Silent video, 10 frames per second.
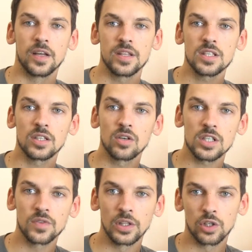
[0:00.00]
This
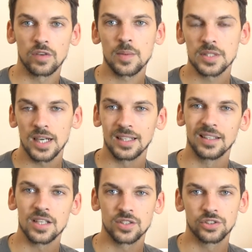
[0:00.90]
occurs when your website
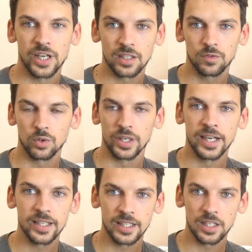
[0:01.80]
doesn't rank for
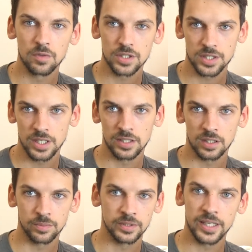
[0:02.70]
any keywords in
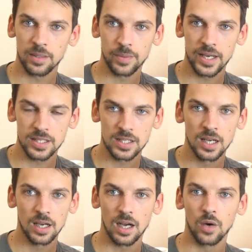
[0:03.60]
our database
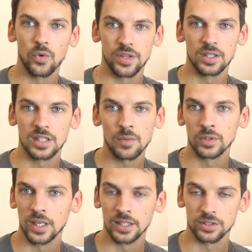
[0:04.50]
within top
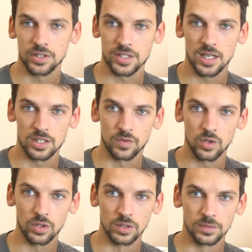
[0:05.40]
100 results of
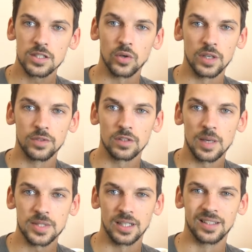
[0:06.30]
Google. So if your
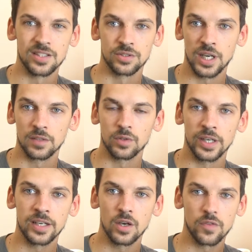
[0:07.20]
website doesn't rank
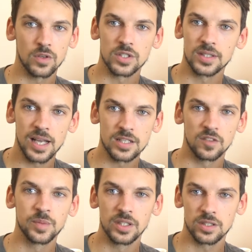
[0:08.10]
for any of those tens
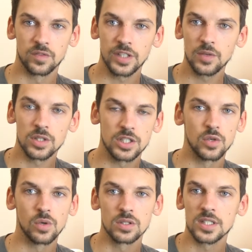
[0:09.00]
of millions of keywords,
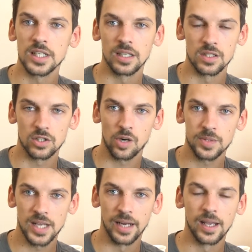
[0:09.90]
you won't see it in
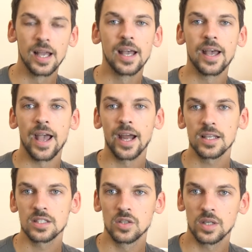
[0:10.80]
Serpstat. And
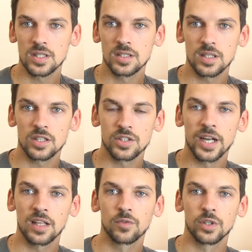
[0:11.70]
as soon as it starts
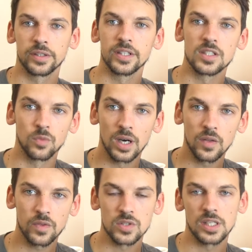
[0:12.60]
ranking for at least
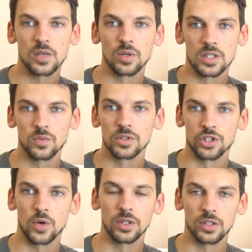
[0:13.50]
one of those keywords, we'll
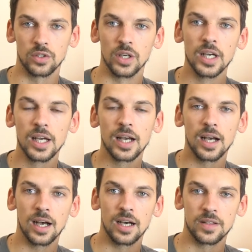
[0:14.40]
show it to you.
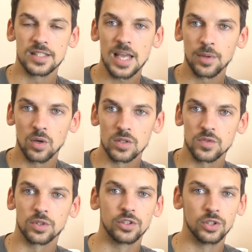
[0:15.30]
The same
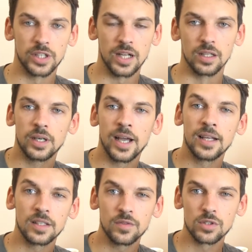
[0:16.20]
goes for URL.
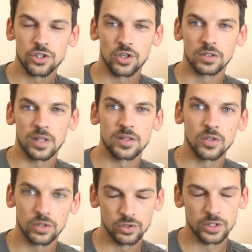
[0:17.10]
And if you're sure that
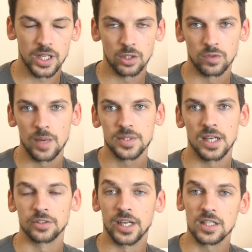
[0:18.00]
your URL or
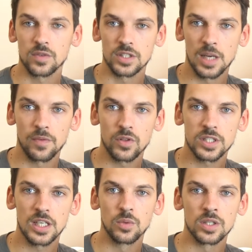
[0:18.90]
website ranks for some of
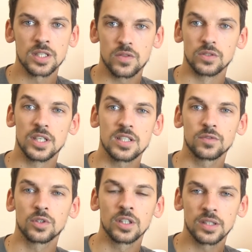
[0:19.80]
those keywords, the
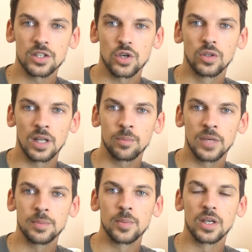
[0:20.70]
reason for it not showing up
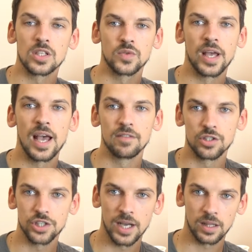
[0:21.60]
may be because we
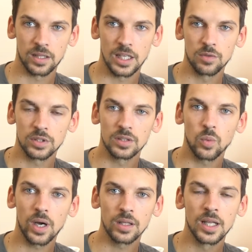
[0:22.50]
haven't checked the keyword in
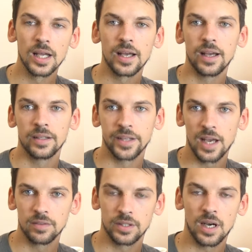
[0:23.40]
a while and
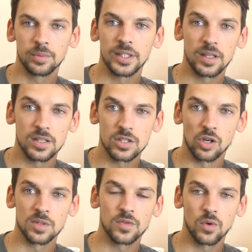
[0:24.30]
haven't updated the
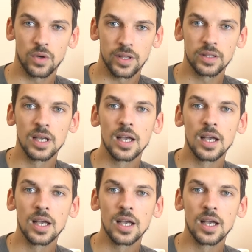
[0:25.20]
SERPs for that.